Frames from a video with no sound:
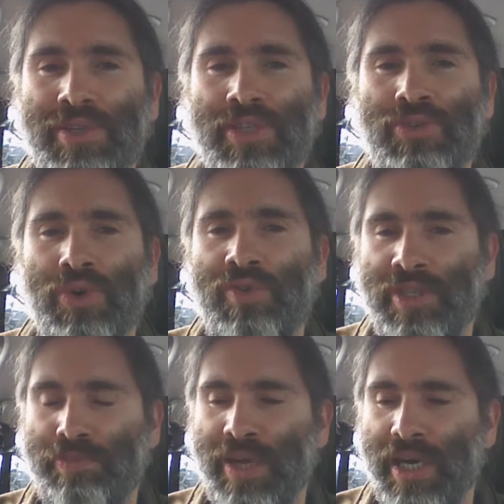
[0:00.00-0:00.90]
just draw
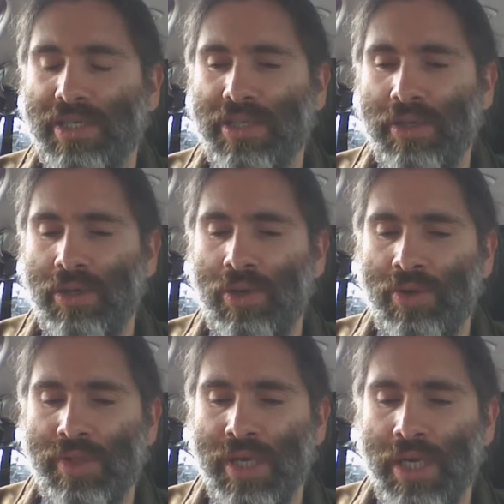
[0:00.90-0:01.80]
this back to
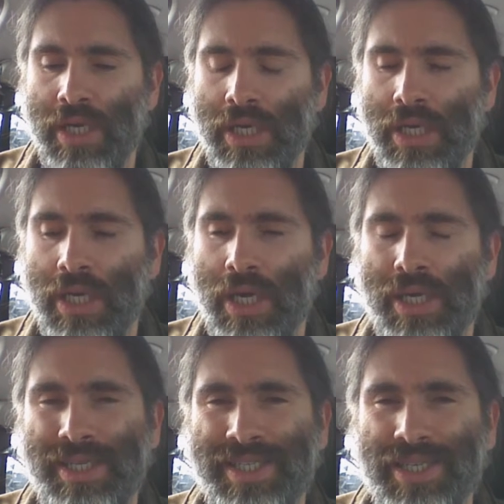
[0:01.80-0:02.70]
the
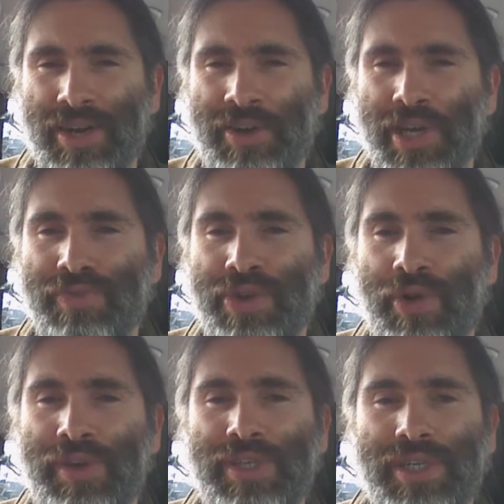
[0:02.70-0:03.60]
discarding of
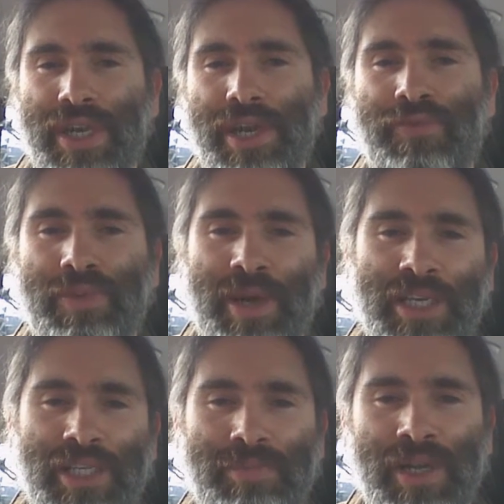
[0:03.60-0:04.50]
knowledge and
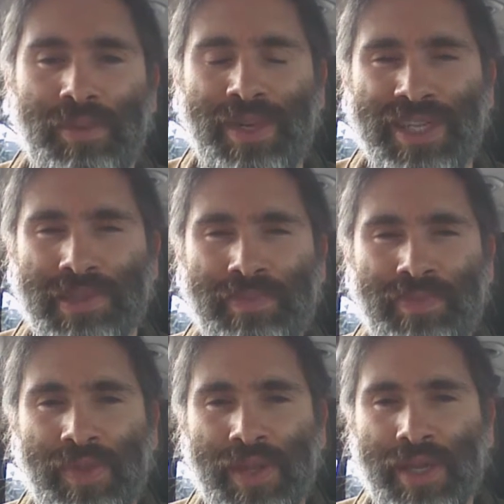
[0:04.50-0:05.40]
information minimalism.
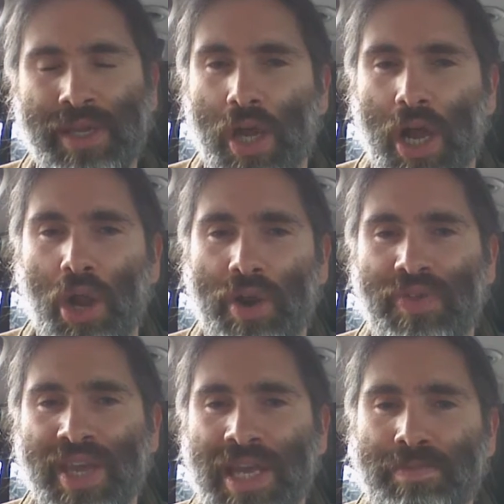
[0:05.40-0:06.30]
A lot of
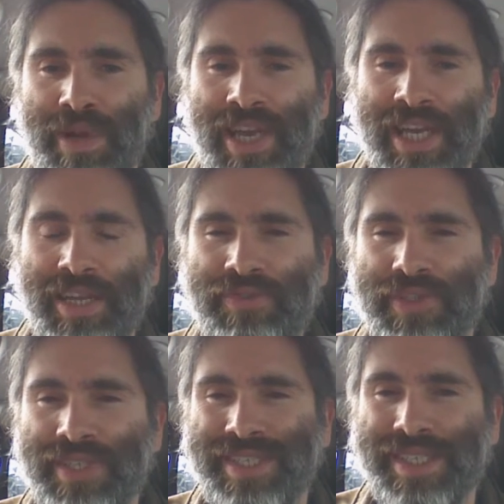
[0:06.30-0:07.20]
the
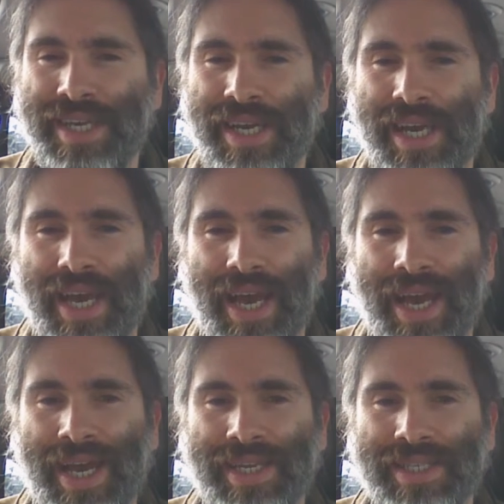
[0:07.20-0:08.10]
beliefs
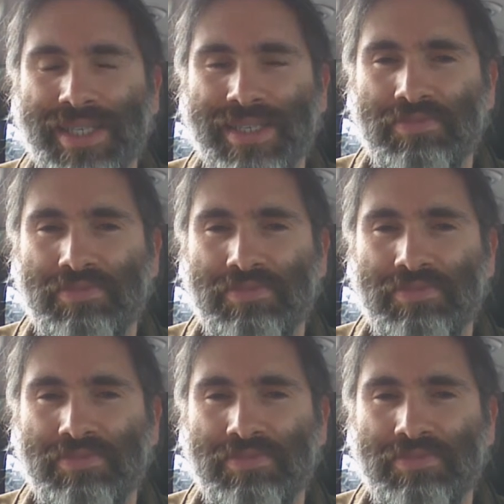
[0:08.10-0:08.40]
and